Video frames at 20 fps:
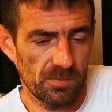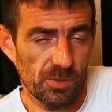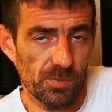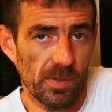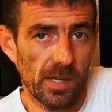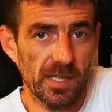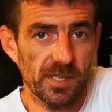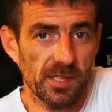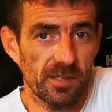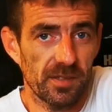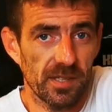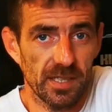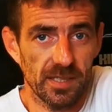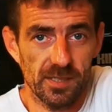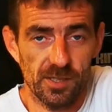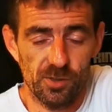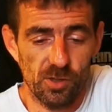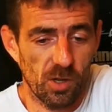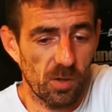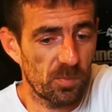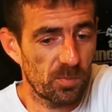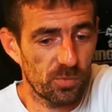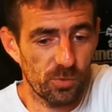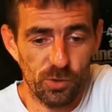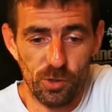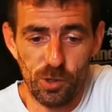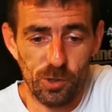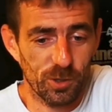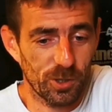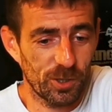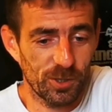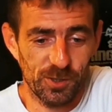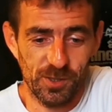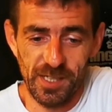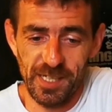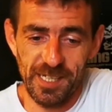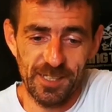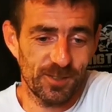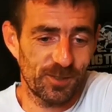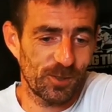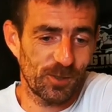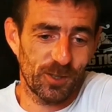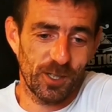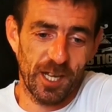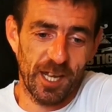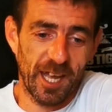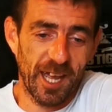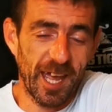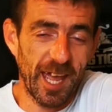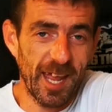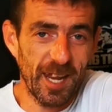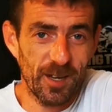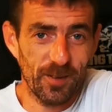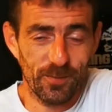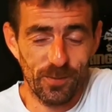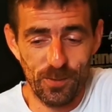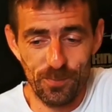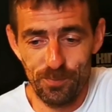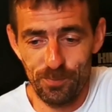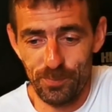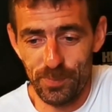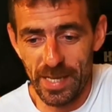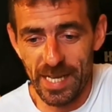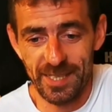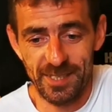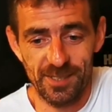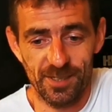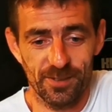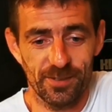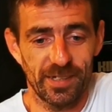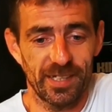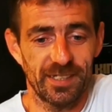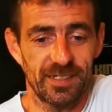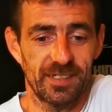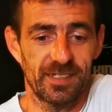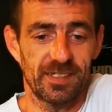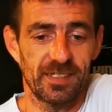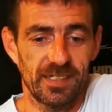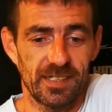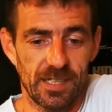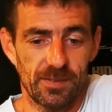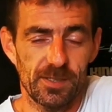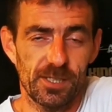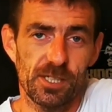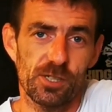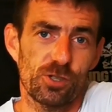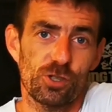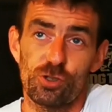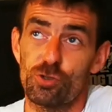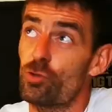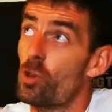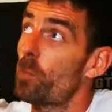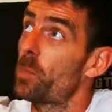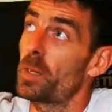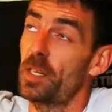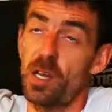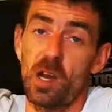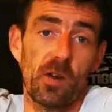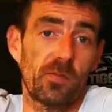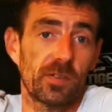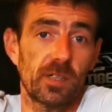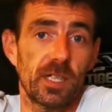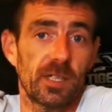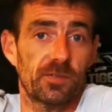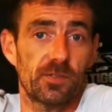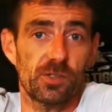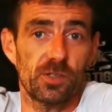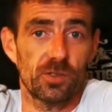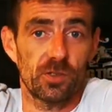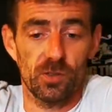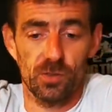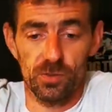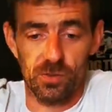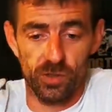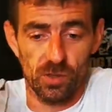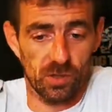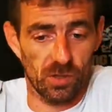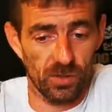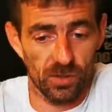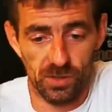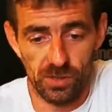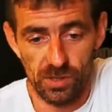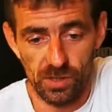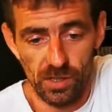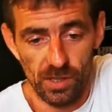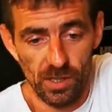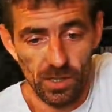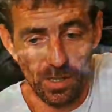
Surprised the thing's not broke, because it took a hell of a battering. I mean, she's just dropping it off cliffs and all sorts.